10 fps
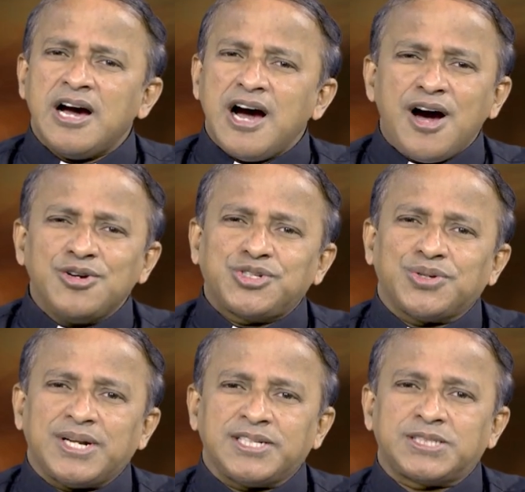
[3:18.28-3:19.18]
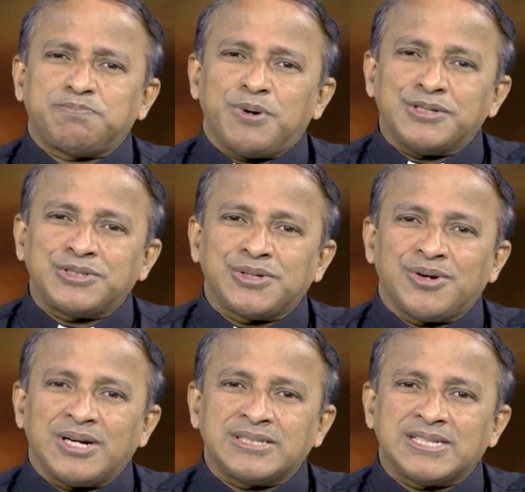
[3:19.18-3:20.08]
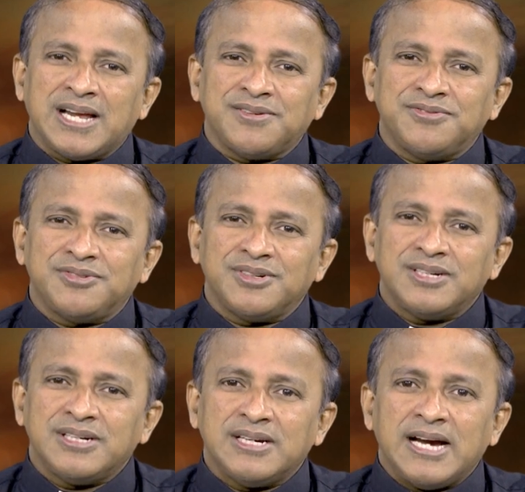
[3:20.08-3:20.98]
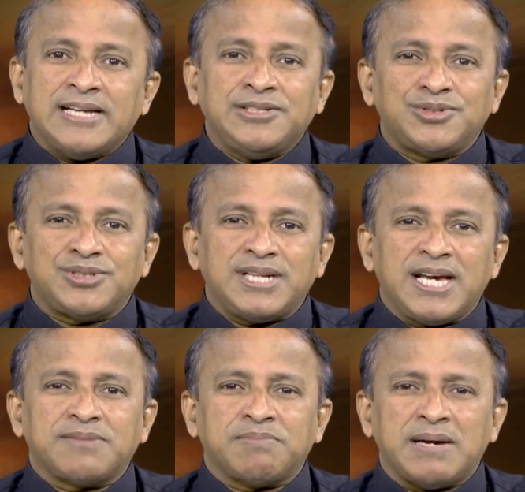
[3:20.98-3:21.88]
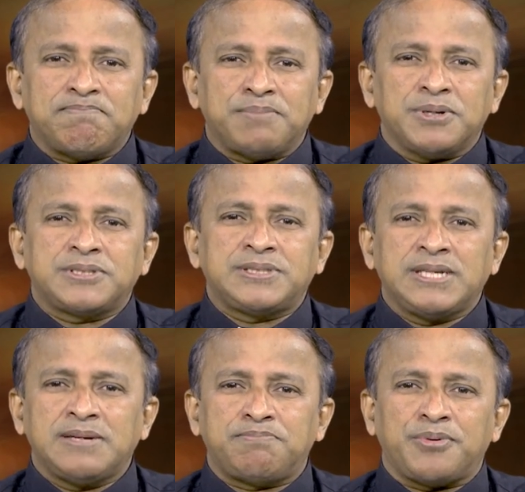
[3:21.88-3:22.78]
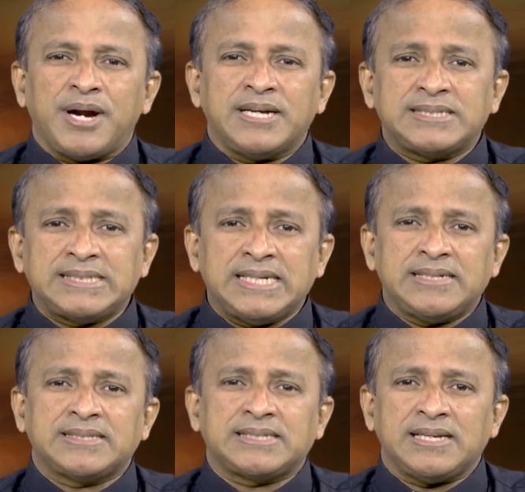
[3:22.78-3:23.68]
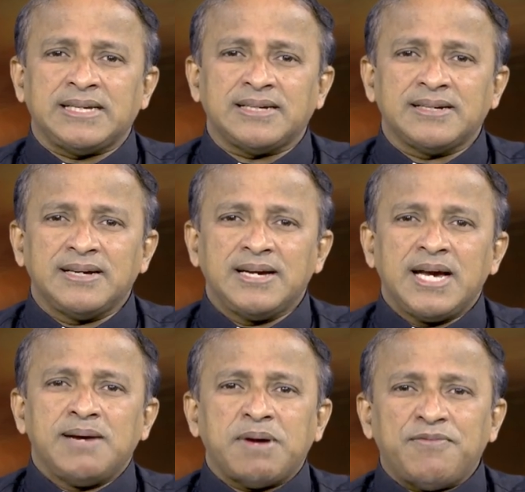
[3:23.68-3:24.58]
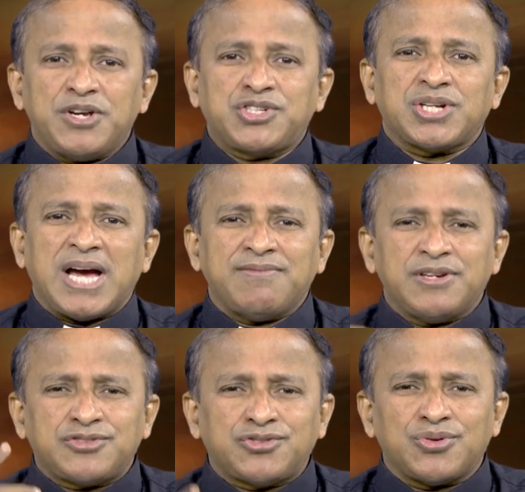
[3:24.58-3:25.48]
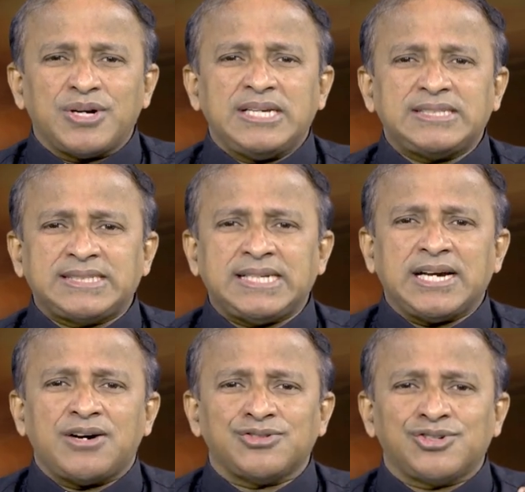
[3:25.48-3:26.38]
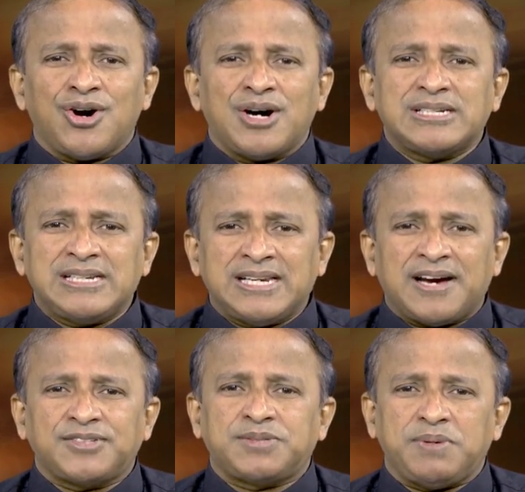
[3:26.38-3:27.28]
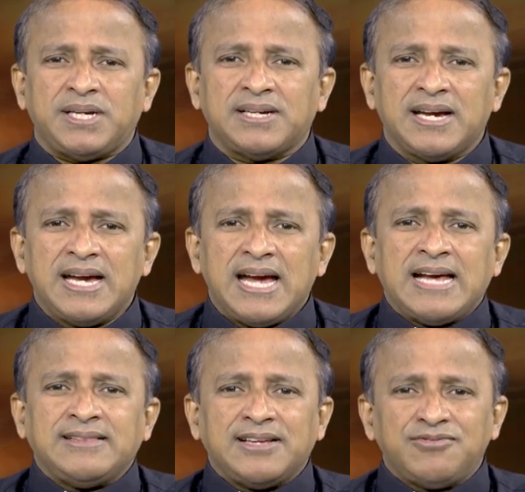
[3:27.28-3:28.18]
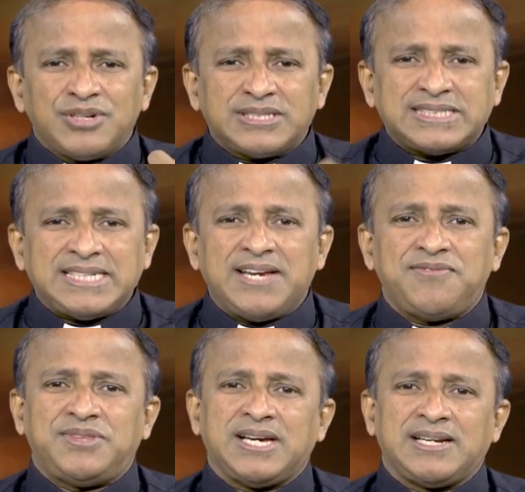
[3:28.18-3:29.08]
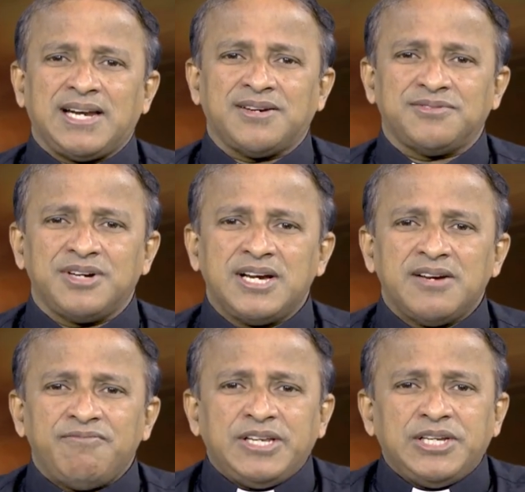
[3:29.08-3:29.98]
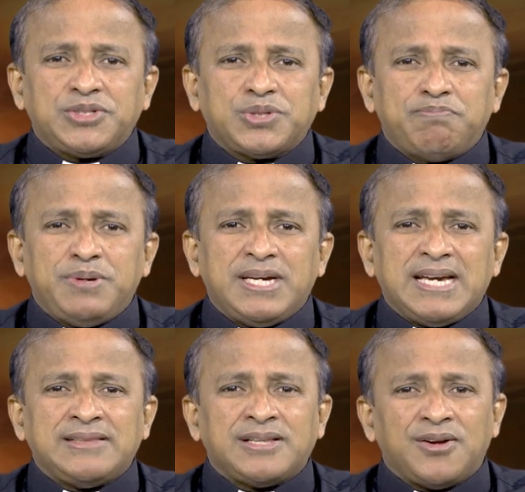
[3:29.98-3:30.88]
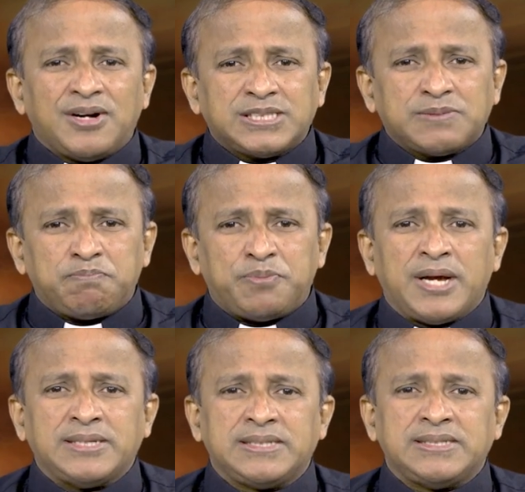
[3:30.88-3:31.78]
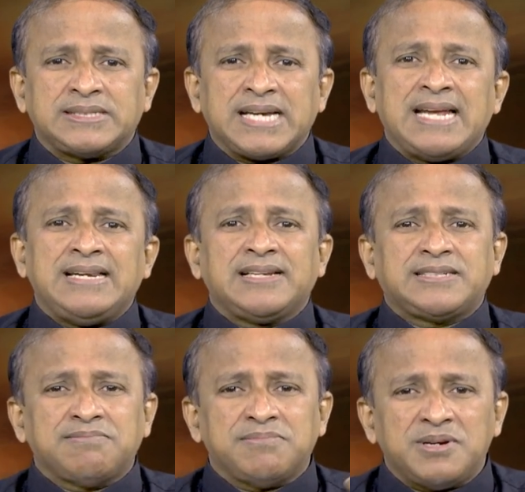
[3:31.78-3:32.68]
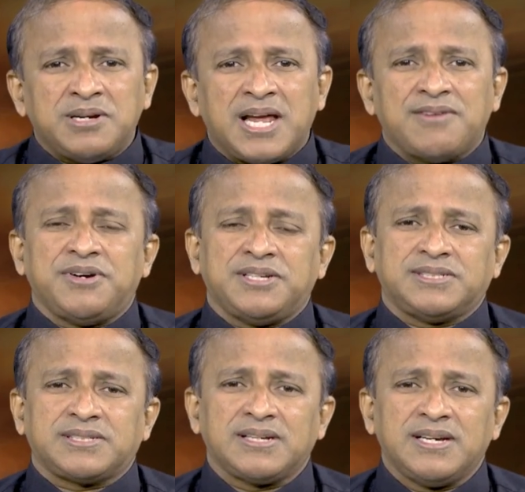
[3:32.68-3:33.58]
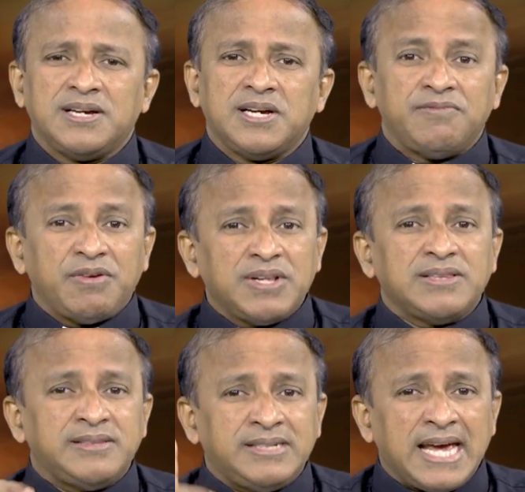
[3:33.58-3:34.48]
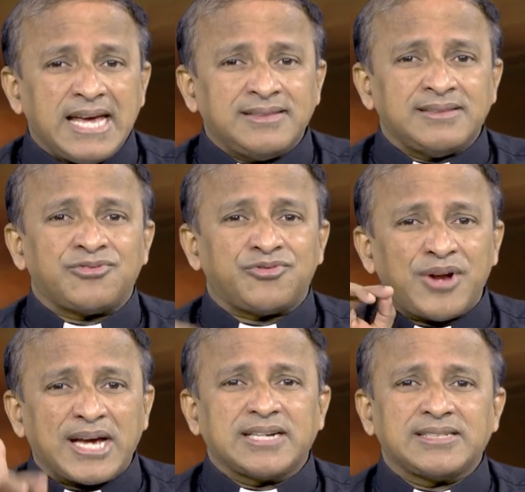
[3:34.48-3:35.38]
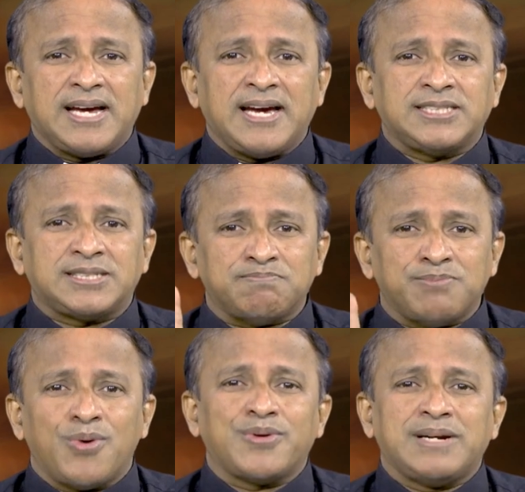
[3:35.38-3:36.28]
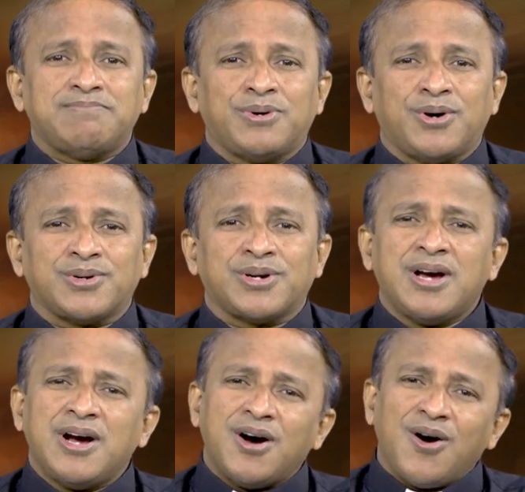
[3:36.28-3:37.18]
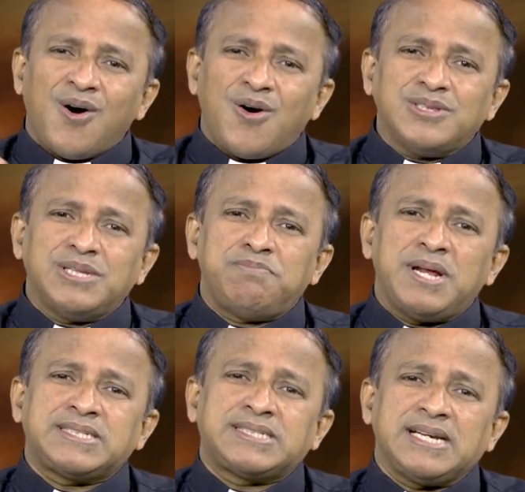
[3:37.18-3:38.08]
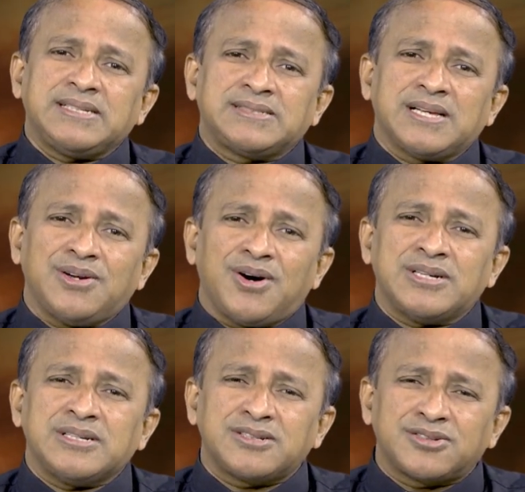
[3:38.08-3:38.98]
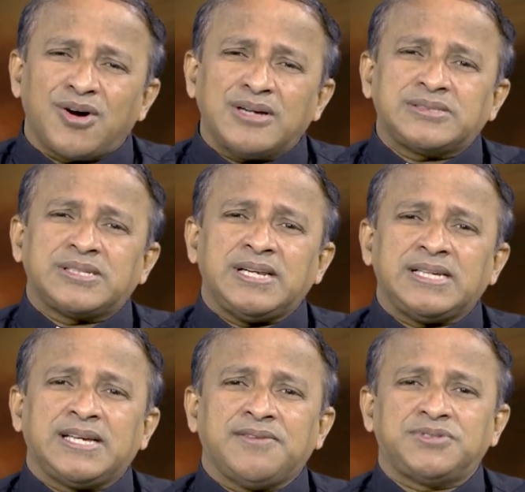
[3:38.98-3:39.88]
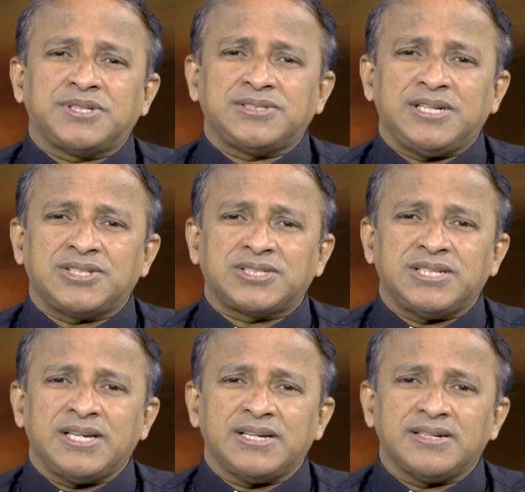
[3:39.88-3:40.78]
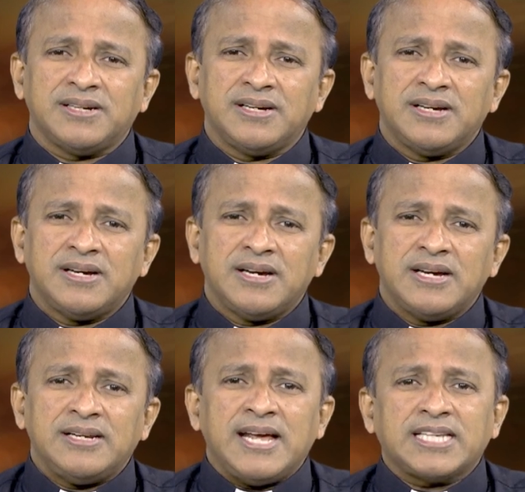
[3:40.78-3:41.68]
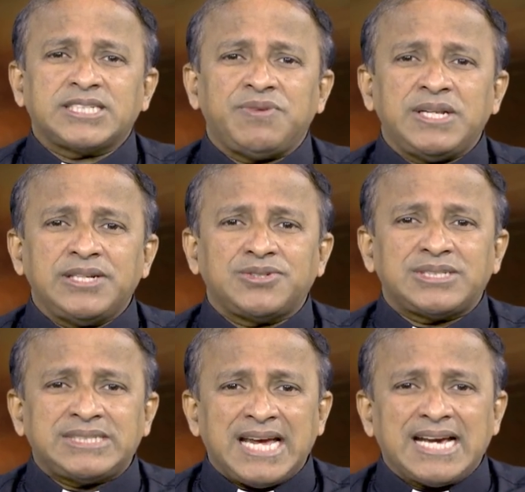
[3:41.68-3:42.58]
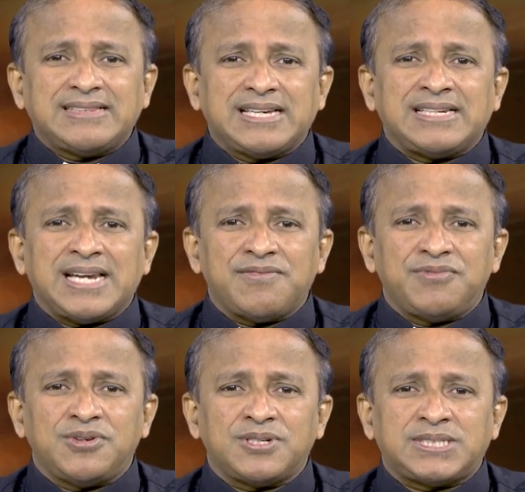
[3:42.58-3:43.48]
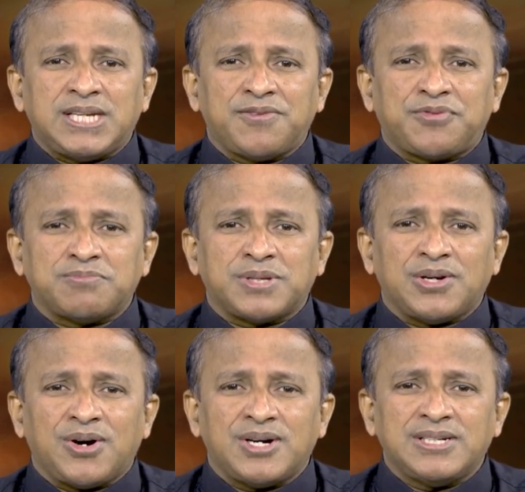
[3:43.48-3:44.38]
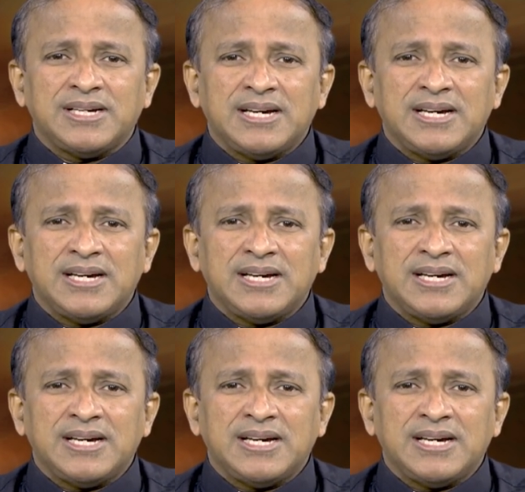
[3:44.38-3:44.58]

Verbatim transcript: How should I respond to God's love? I need to take my personal prayer seriously, by which I will truly see how God loves me and then receive that love. We need to be in the Lord's presence and let Him love us. We will then recognize more and more all the blessings the Lord constantly gives us each day. Next, we need to take that love we receive from the Lord